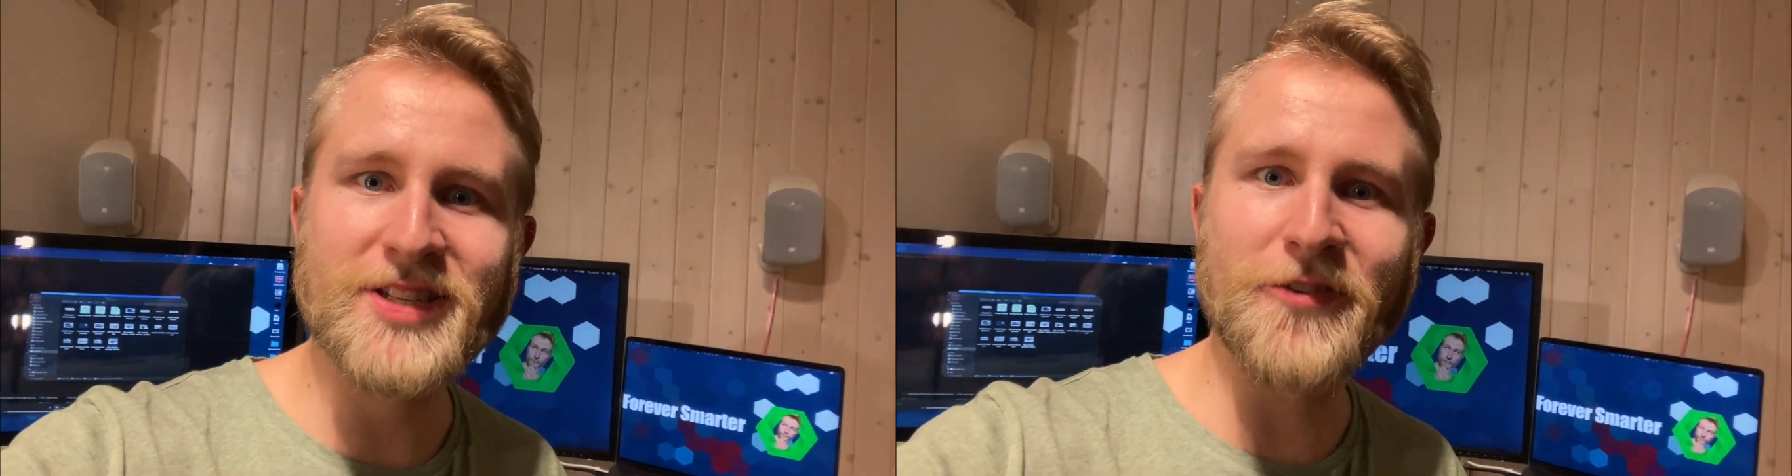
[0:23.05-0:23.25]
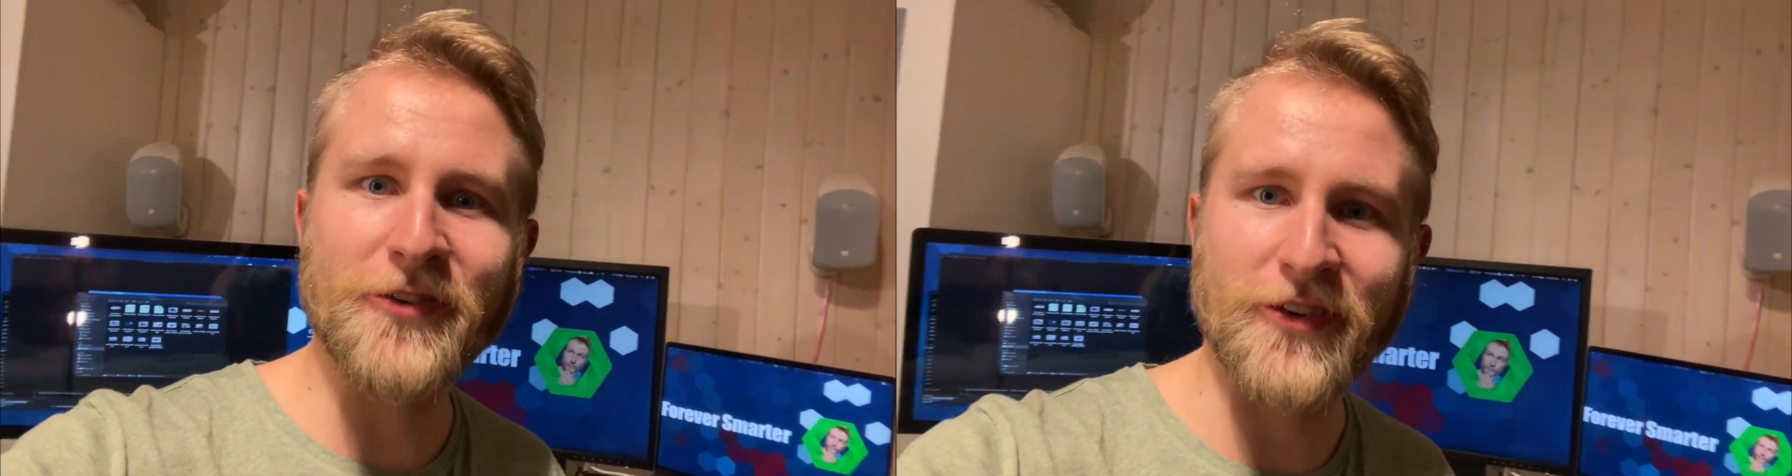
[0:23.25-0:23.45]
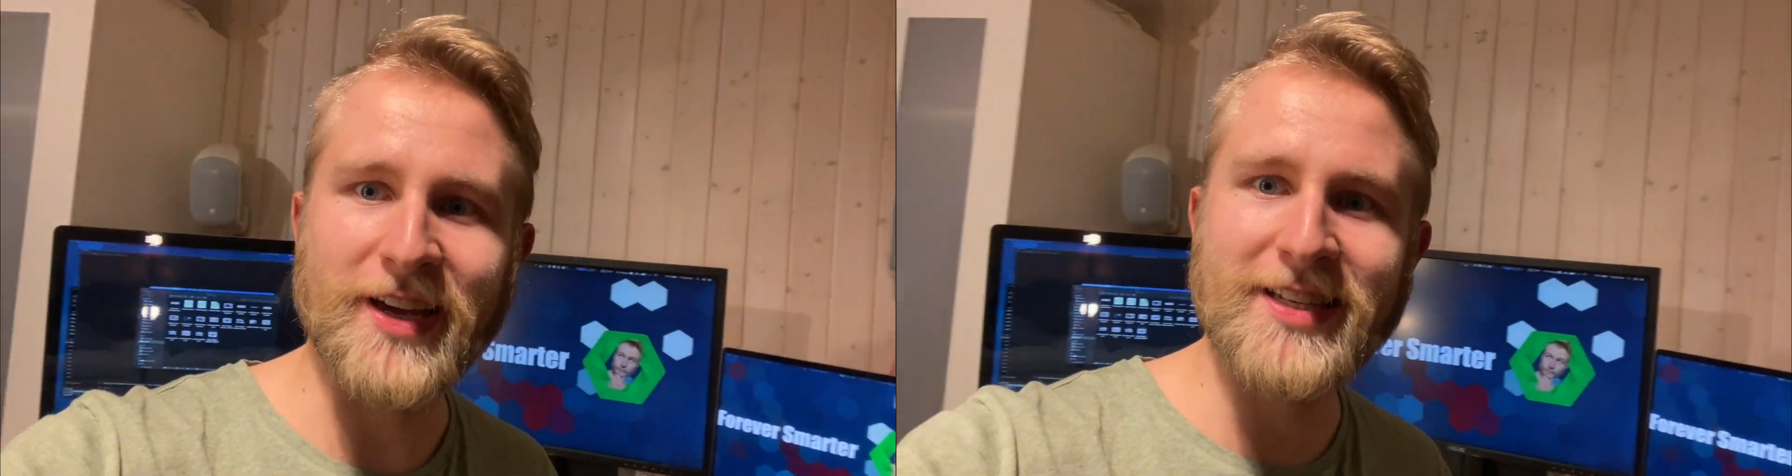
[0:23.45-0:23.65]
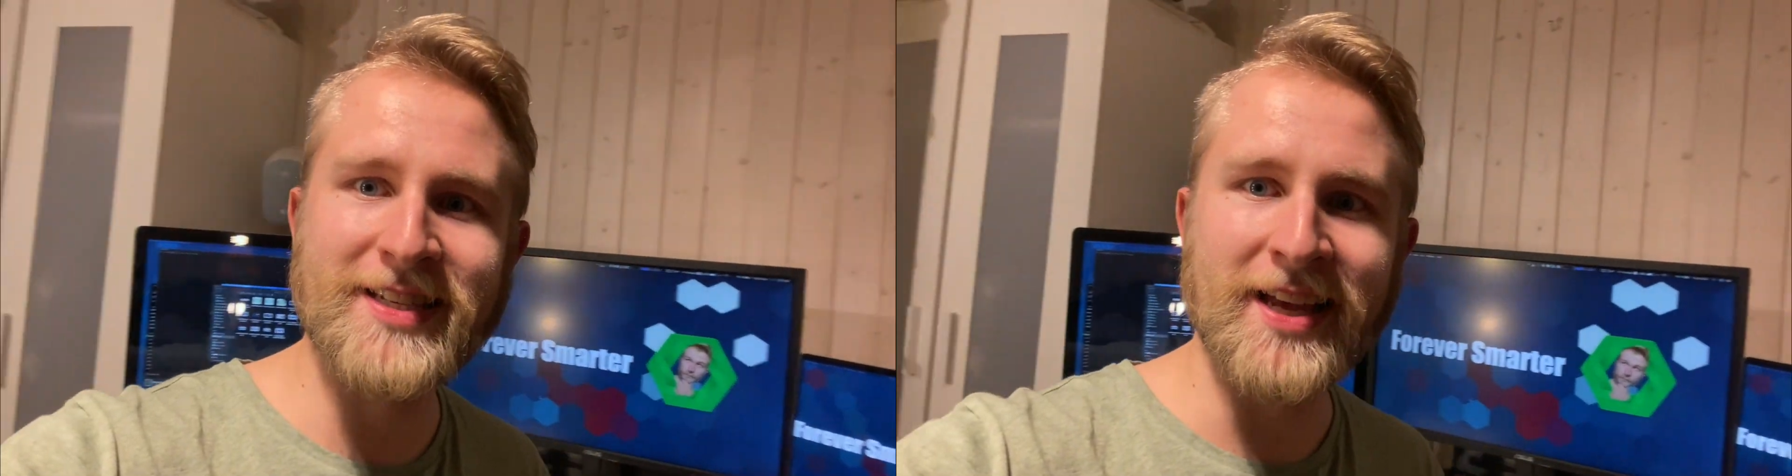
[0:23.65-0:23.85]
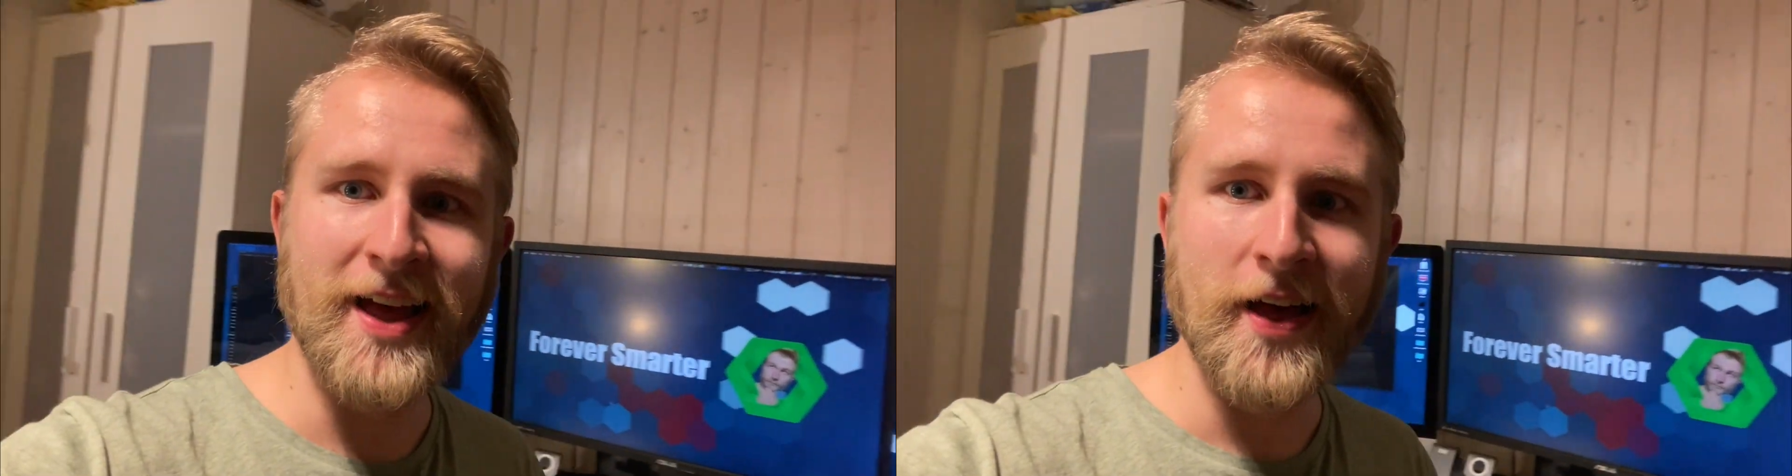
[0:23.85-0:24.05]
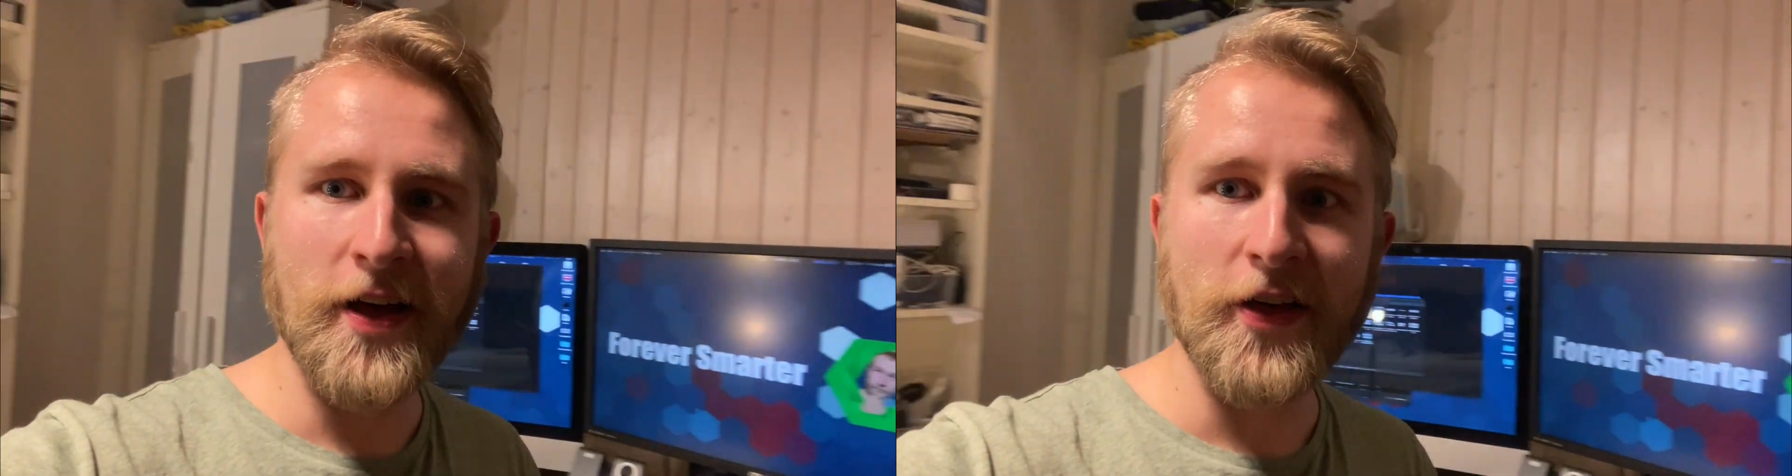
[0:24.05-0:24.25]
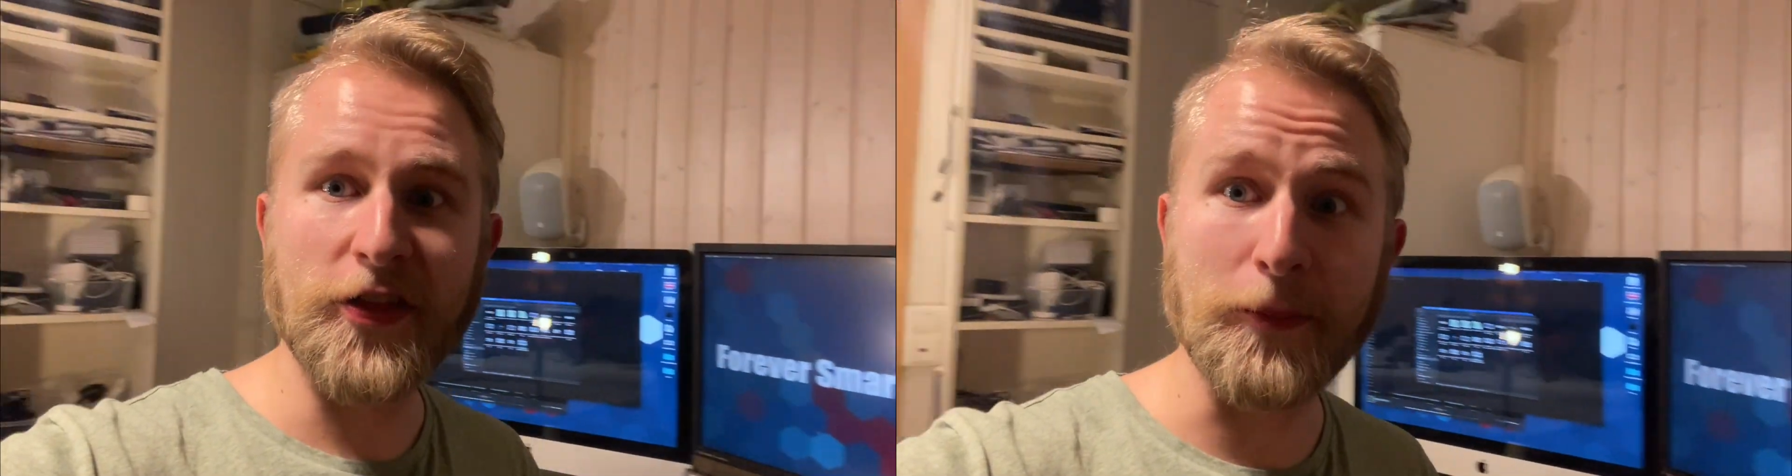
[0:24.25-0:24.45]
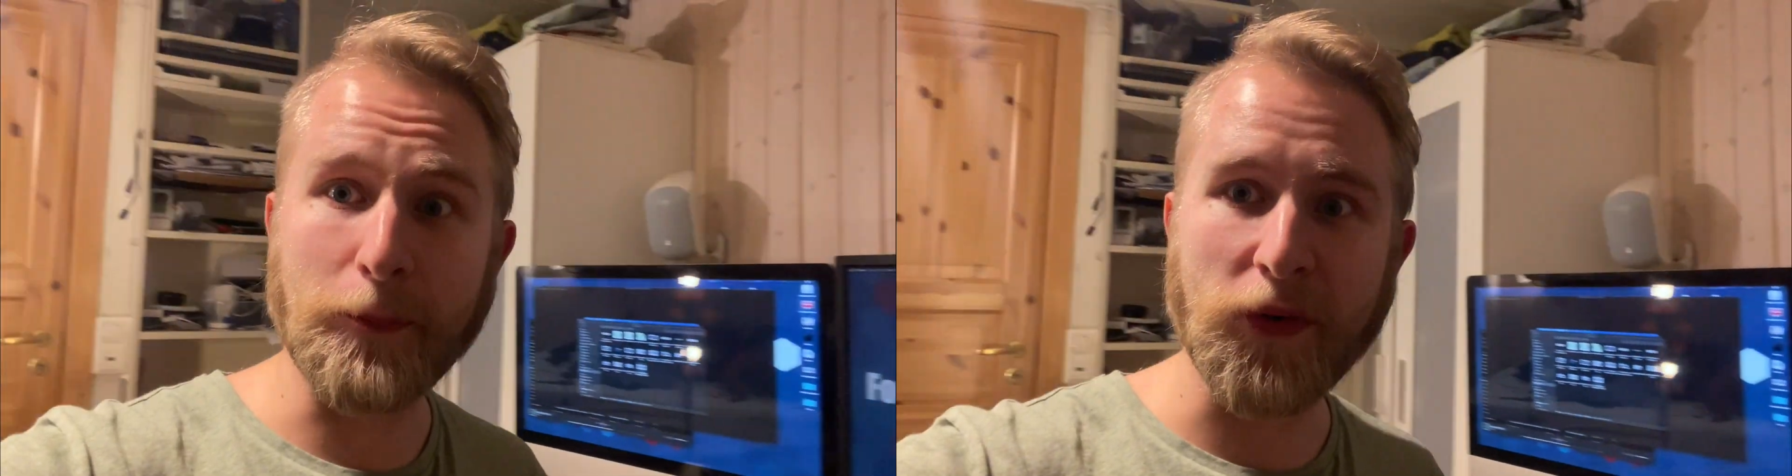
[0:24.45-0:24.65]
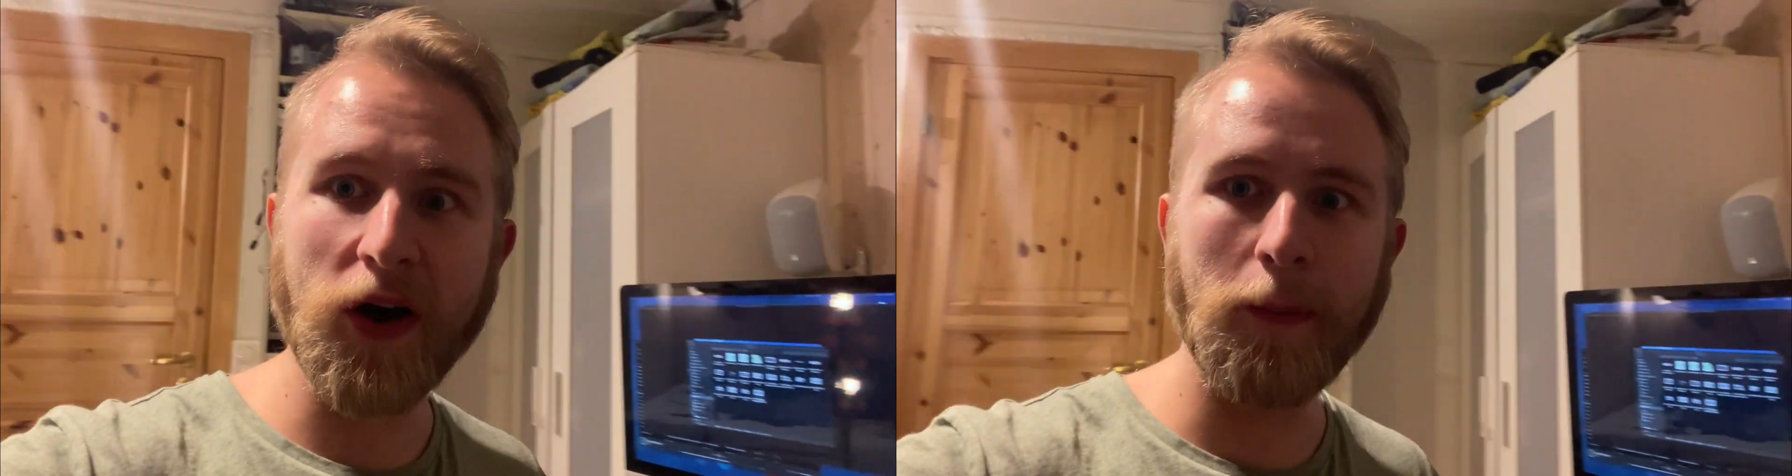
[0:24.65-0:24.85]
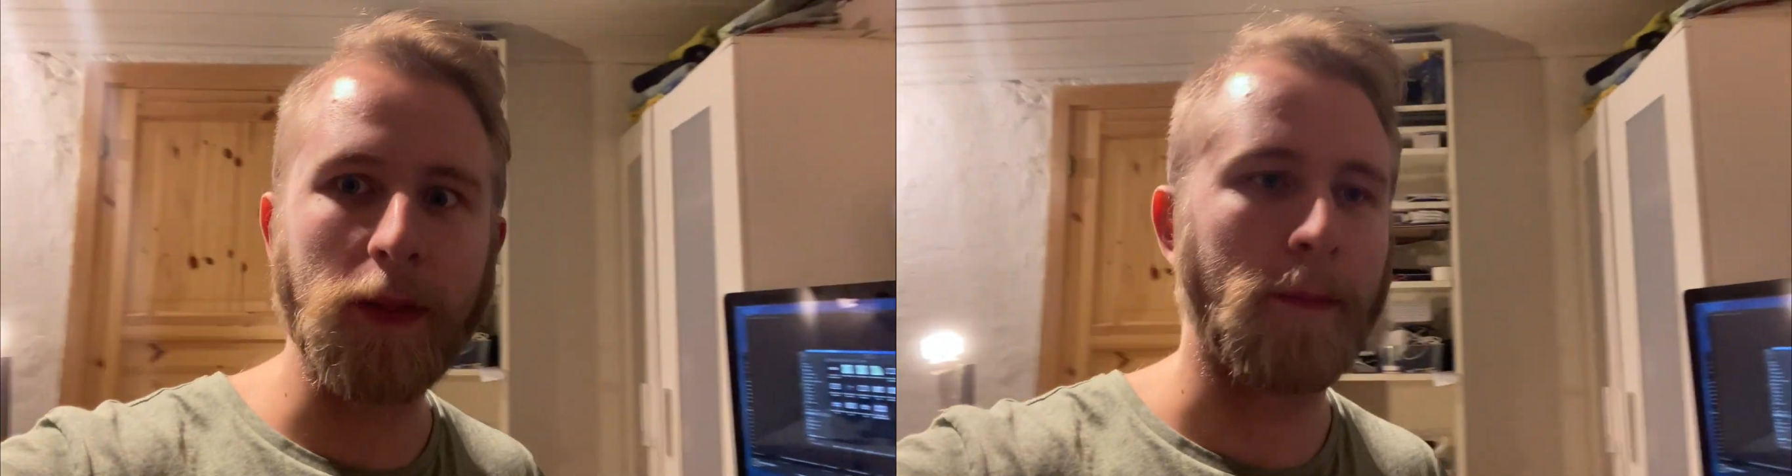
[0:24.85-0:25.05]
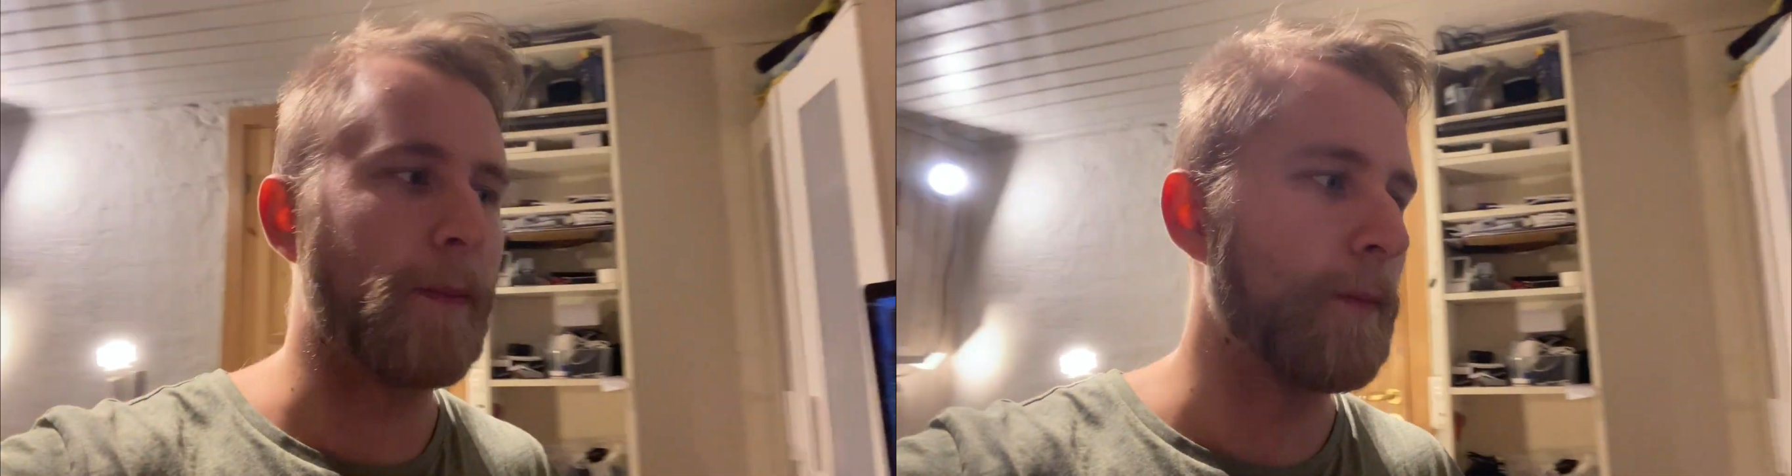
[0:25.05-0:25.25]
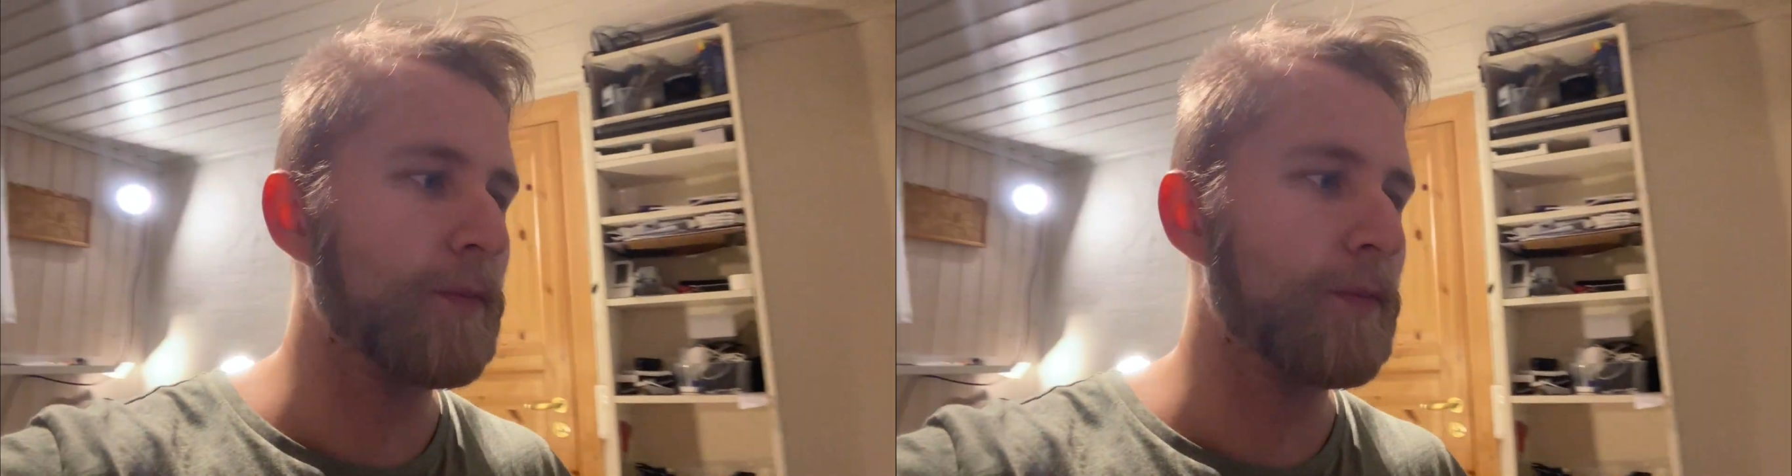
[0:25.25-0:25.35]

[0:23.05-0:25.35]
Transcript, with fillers: to fix the problem.